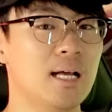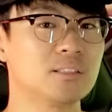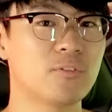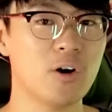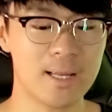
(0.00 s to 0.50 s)

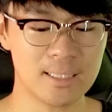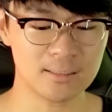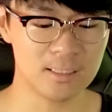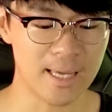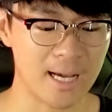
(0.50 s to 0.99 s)
As far
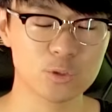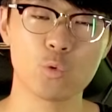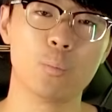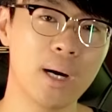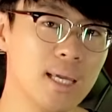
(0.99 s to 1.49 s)
as the
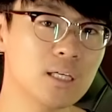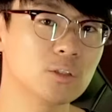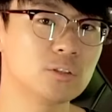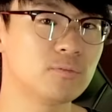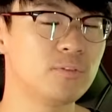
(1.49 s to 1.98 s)
actual bite
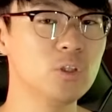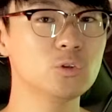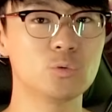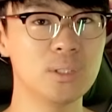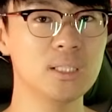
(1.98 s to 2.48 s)
goes, it
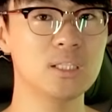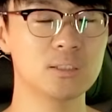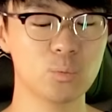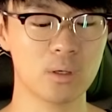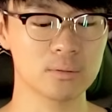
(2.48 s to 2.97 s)
feels really good
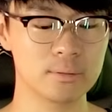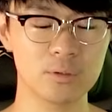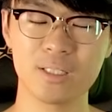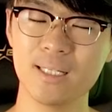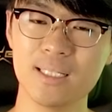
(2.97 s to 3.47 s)
as well. You know,
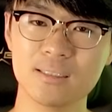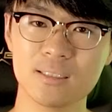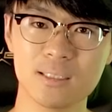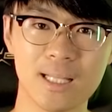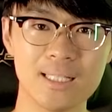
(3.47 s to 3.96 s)
there is
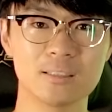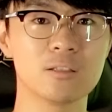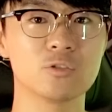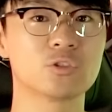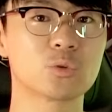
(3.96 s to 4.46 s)
a nice
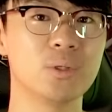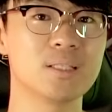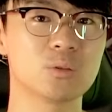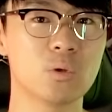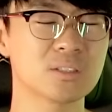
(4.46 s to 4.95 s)
little squeak
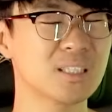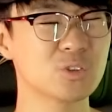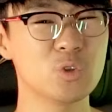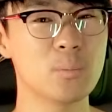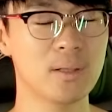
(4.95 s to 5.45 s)
as well. It's not
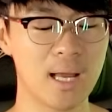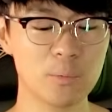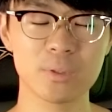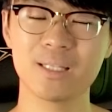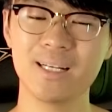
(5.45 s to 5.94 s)
super
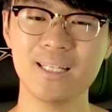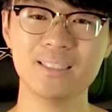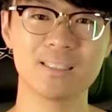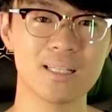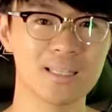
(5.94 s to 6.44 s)
loud, but there
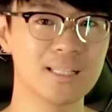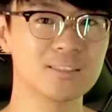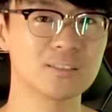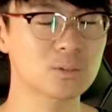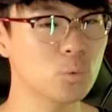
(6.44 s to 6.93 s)
is a
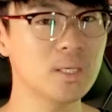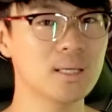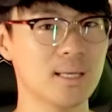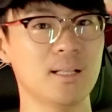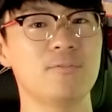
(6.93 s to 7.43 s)
nice
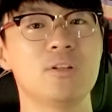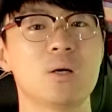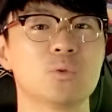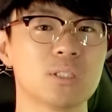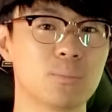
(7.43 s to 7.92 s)
squeak. And I feel
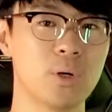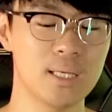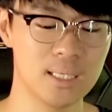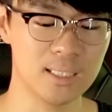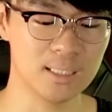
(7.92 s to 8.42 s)
like once I
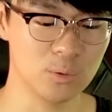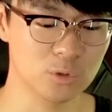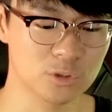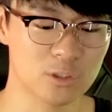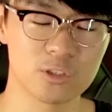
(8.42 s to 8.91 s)
break it in, it
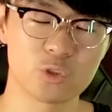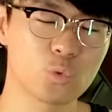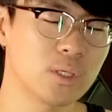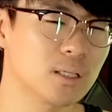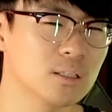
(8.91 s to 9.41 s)
will start to
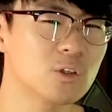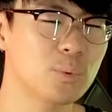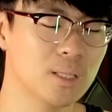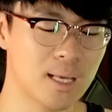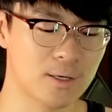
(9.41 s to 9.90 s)
squeak a little
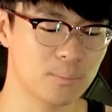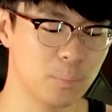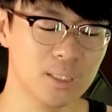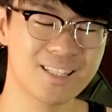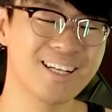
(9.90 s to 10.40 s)
bit louder,
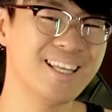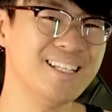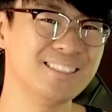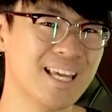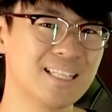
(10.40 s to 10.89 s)
but there
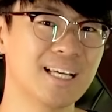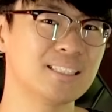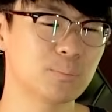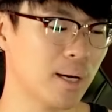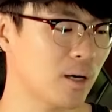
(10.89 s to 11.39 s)
is a
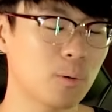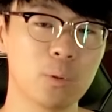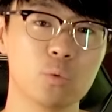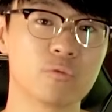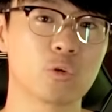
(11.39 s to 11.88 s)
nice bite on
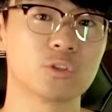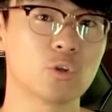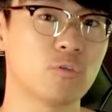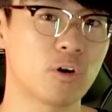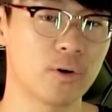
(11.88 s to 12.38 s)
the wood floor
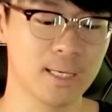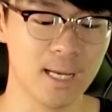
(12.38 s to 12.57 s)
so far right